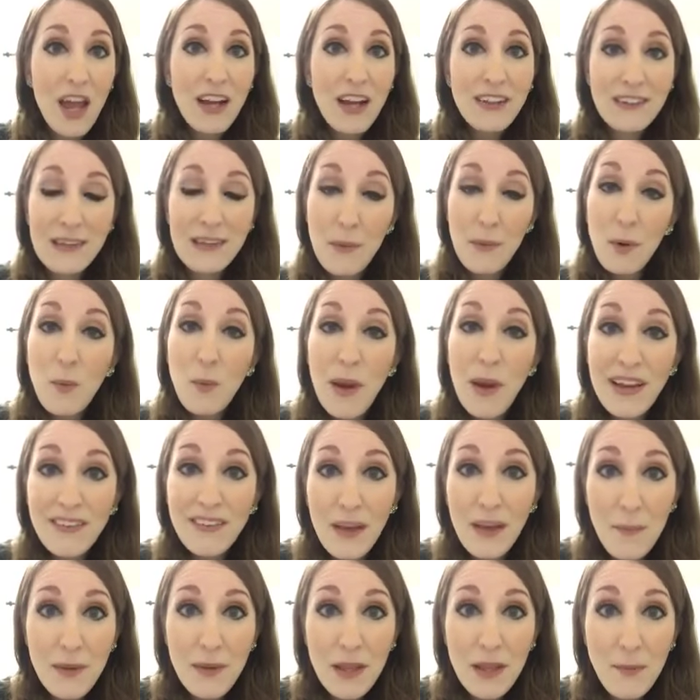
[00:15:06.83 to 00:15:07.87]
someone wakes
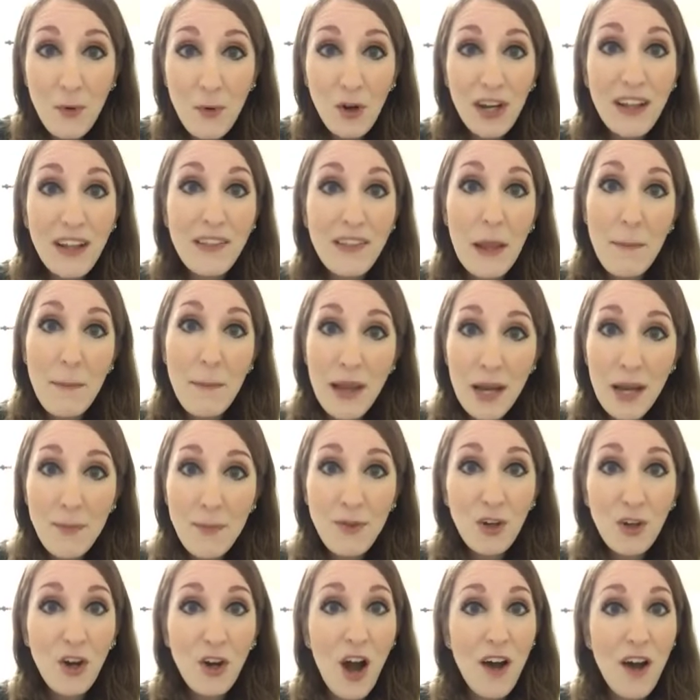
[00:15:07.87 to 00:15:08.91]
up in the morning, they pick up
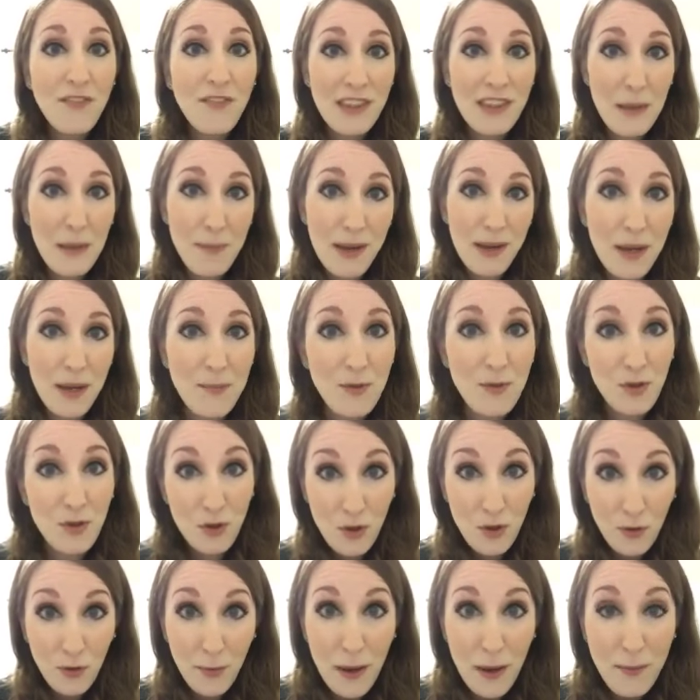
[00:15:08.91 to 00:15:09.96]
their coffee, they pick up their
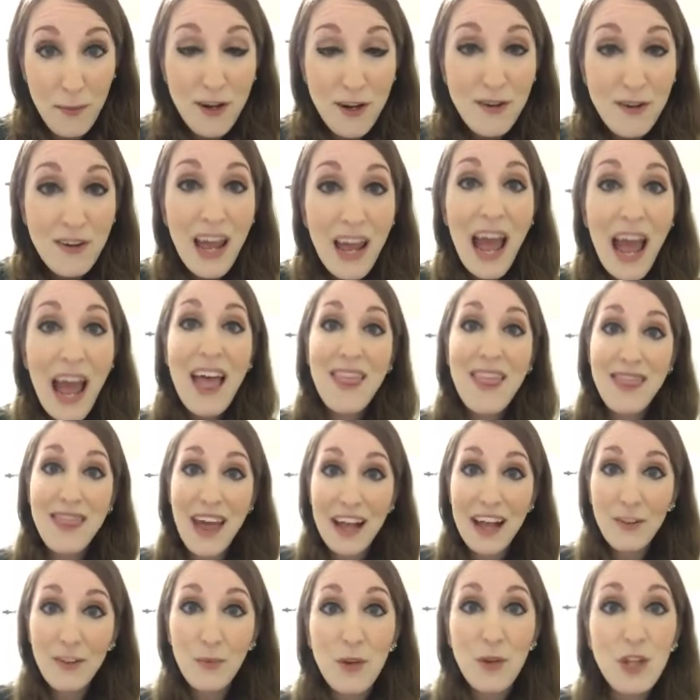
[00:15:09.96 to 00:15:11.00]
newspaper,
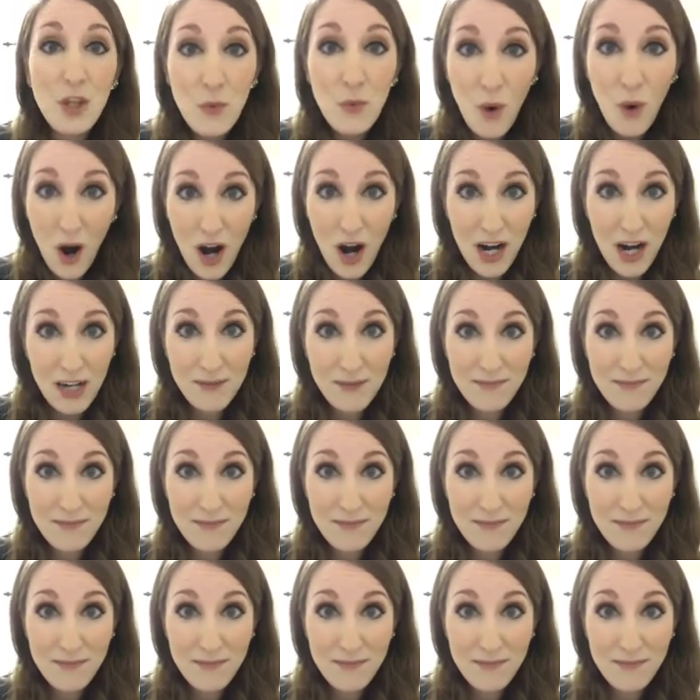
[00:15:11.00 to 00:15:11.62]
that's what you are.